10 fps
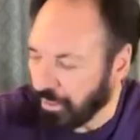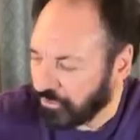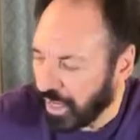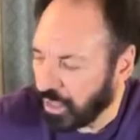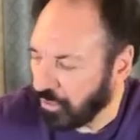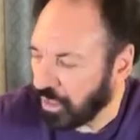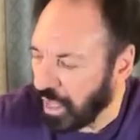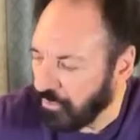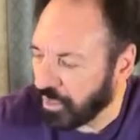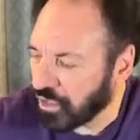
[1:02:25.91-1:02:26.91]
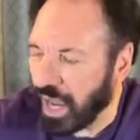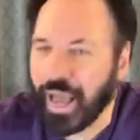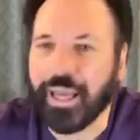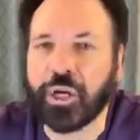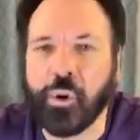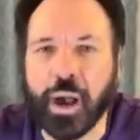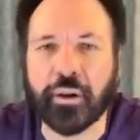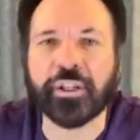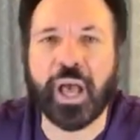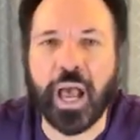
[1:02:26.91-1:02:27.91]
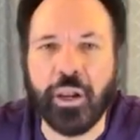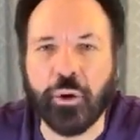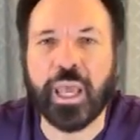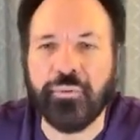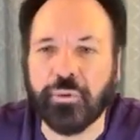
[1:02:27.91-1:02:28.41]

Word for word: I thank you that even as I inquire, as I look,